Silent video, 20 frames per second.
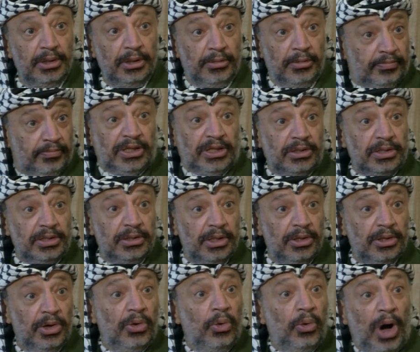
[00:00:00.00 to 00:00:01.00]
But
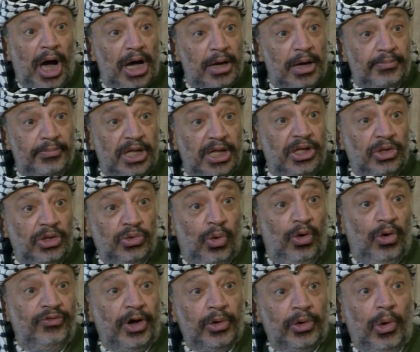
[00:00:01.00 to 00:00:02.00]
I am ready to
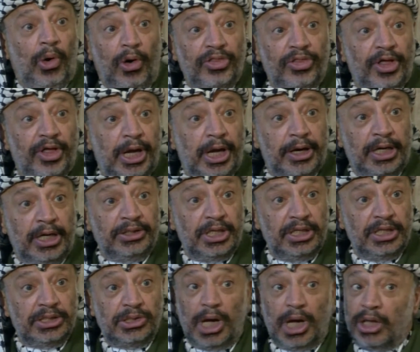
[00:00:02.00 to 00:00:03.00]
offer all the
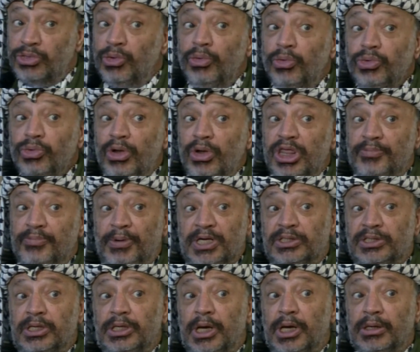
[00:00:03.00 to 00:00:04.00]
guarantees, and not only
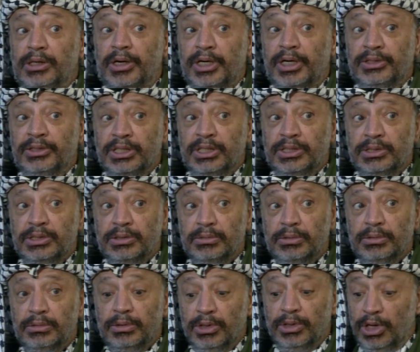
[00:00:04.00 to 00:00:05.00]
Palestinian guarantees,
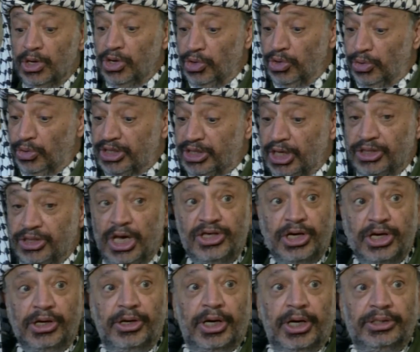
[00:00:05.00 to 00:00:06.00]
United
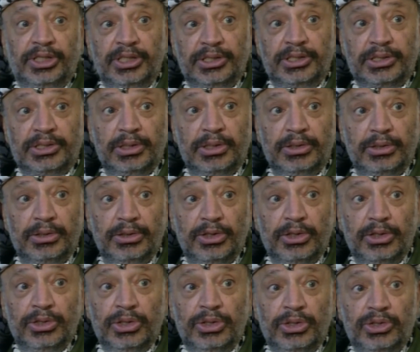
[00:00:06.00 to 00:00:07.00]
Nations guarantees,
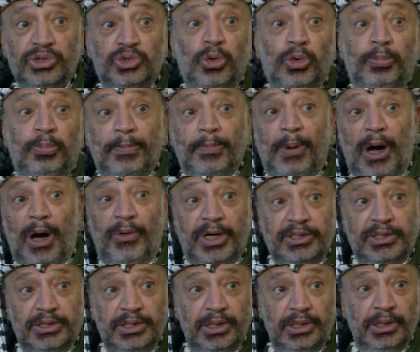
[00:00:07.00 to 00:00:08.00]

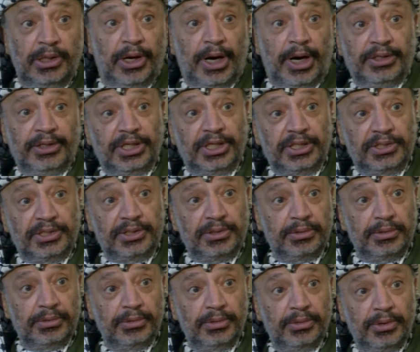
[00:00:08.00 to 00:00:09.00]
superpowers guarantees,
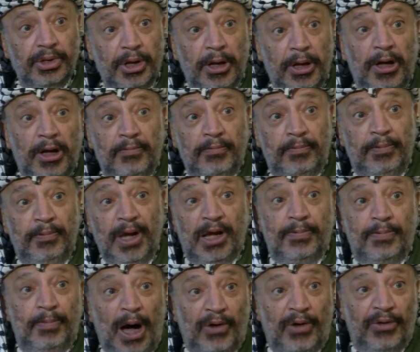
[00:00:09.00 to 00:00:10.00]

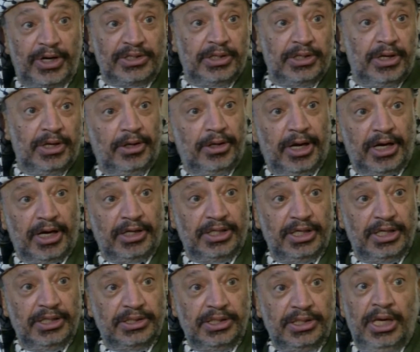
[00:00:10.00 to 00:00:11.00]
big powers
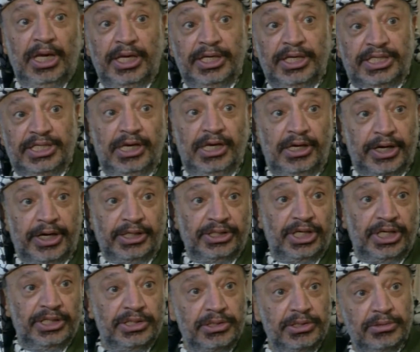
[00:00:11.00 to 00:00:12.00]
guarantees, EEC
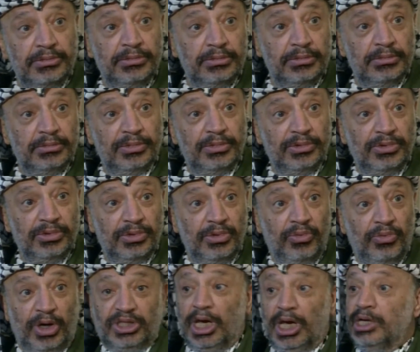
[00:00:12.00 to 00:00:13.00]
guarantees.
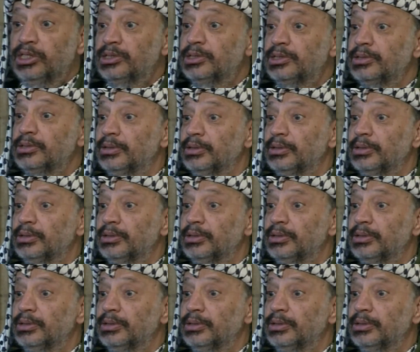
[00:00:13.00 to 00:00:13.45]
What else?